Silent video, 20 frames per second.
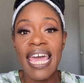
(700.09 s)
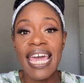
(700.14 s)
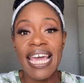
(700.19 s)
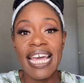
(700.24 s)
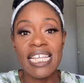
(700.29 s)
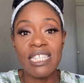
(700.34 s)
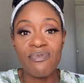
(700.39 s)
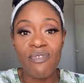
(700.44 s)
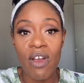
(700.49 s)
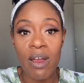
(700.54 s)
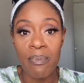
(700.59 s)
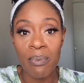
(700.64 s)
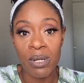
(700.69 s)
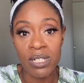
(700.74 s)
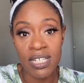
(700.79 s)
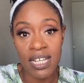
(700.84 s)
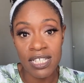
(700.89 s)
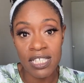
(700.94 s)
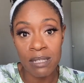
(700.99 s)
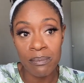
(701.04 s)
It's very
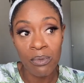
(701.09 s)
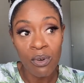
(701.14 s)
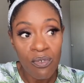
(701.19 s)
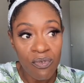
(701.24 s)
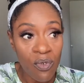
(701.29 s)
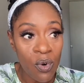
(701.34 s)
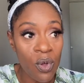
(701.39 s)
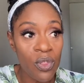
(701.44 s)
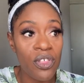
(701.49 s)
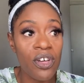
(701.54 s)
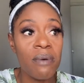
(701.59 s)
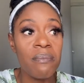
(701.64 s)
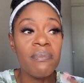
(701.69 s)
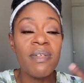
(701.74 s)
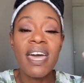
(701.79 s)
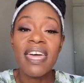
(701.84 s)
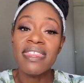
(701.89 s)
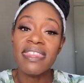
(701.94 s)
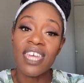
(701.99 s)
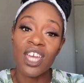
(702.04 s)
predictable for them.
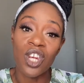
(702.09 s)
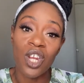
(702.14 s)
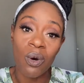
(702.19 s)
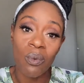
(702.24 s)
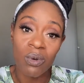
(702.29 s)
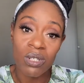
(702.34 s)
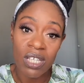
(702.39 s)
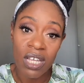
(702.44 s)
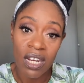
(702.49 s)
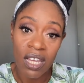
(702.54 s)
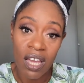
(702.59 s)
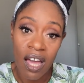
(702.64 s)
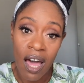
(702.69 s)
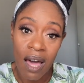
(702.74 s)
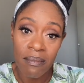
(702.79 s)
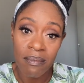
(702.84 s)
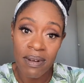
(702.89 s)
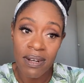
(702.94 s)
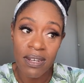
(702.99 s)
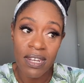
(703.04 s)
They know what's going to
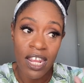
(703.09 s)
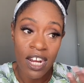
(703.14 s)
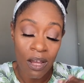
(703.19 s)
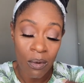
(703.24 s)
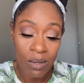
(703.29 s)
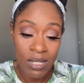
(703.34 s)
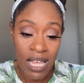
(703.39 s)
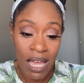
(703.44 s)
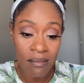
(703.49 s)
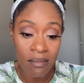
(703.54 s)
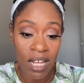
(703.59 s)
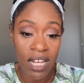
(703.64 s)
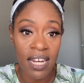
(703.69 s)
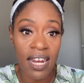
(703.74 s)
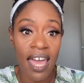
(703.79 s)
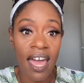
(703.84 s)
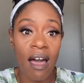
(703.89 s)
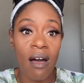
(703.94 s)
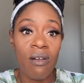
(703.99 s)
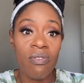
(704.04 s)
come. They know what's happening
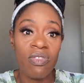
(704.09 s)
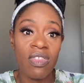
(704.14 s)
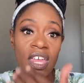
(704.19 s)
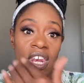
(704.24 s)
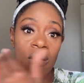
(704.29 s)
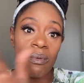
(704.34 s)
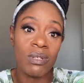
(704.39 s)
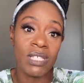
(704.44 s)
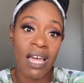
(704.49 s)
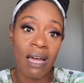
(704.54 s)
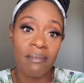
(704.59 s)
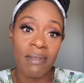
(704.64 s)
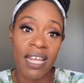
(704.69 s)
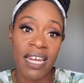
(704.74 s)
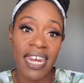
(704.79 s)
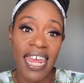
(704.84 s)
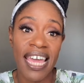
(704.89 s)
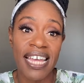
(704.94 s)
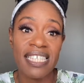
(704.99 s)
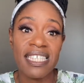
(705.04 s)
now. They know what's happening
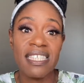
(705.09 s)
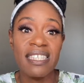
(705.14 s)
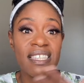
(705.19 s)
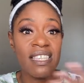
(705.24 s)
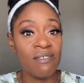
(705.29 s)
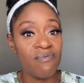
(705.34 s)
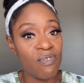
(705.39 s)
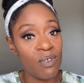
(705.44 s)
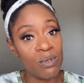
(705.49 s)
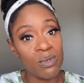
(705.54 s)
next. This